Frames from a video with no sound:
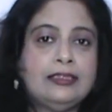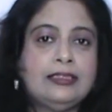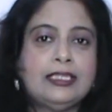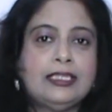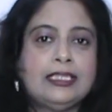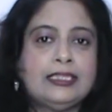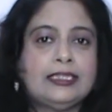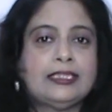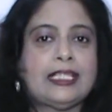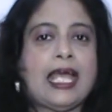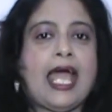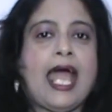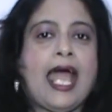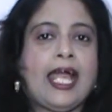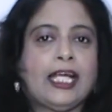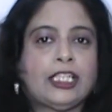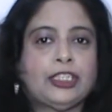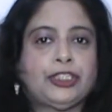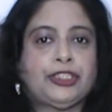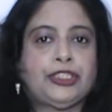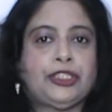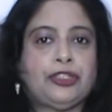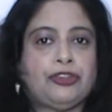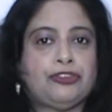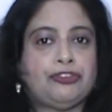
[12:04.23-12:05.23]
this
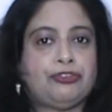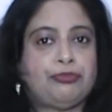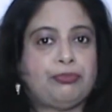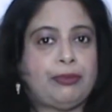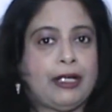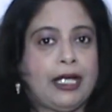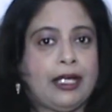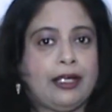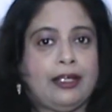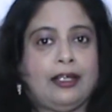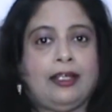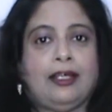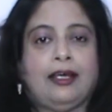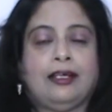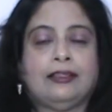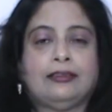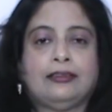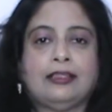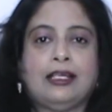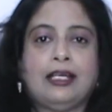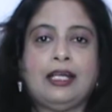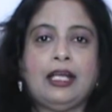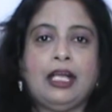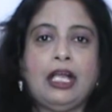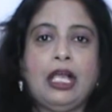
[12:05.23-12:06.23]
action of Prahlad
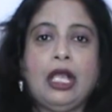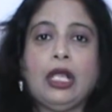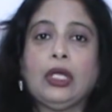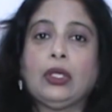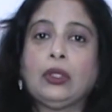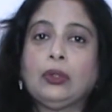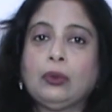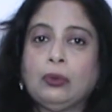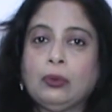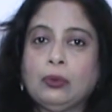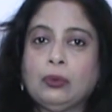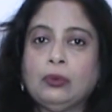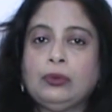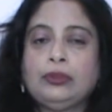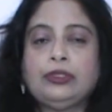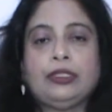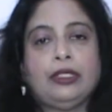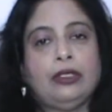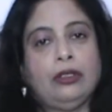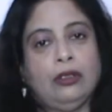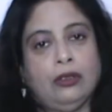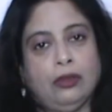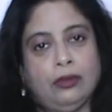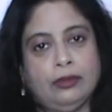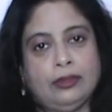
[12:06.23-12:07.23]

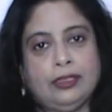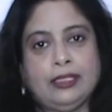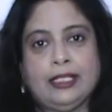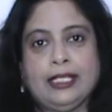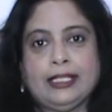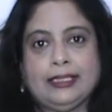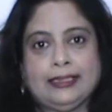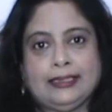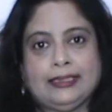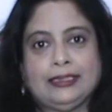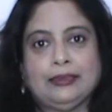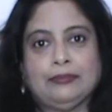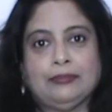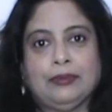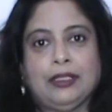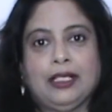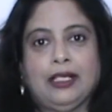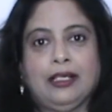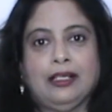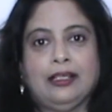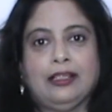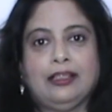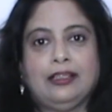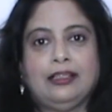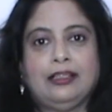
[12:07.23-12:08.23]
cooled Lord
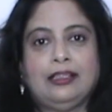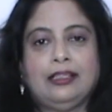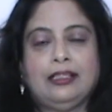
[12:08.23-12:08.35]
Nrsimha.